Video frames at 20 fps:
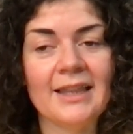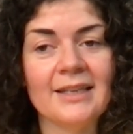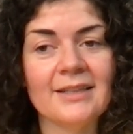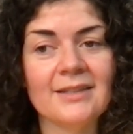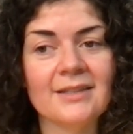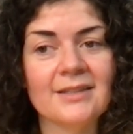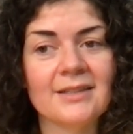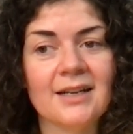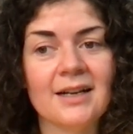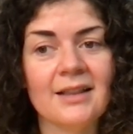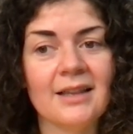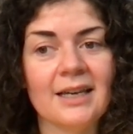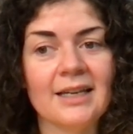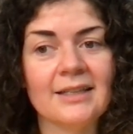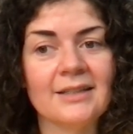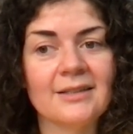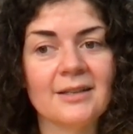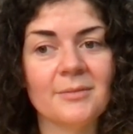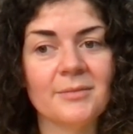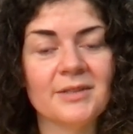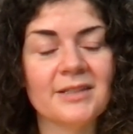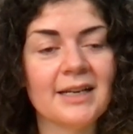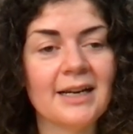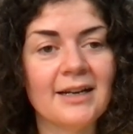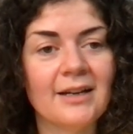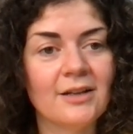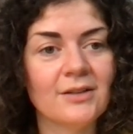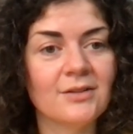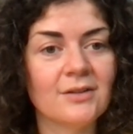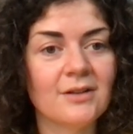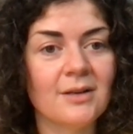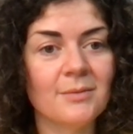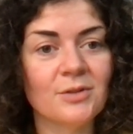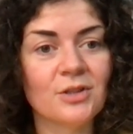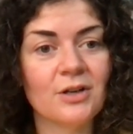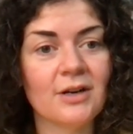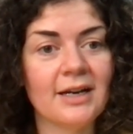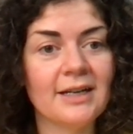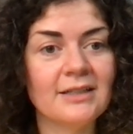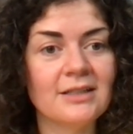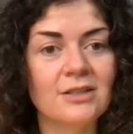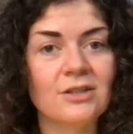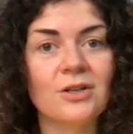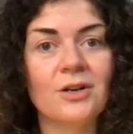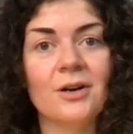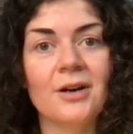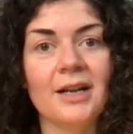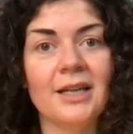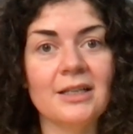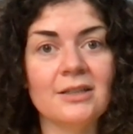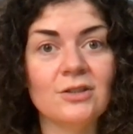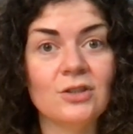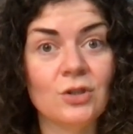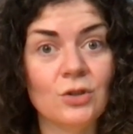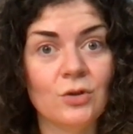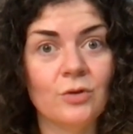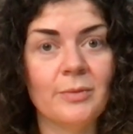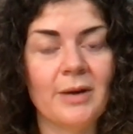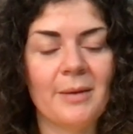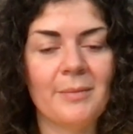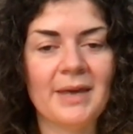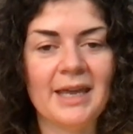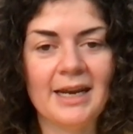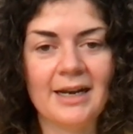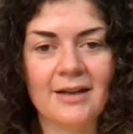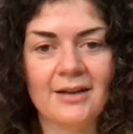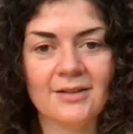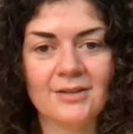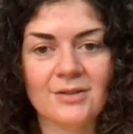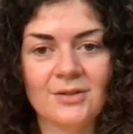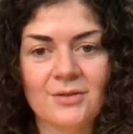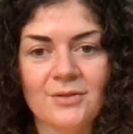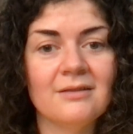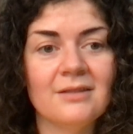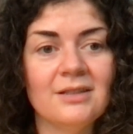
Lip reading: This is not like some side hustle I'm trying to turn into my main hustle.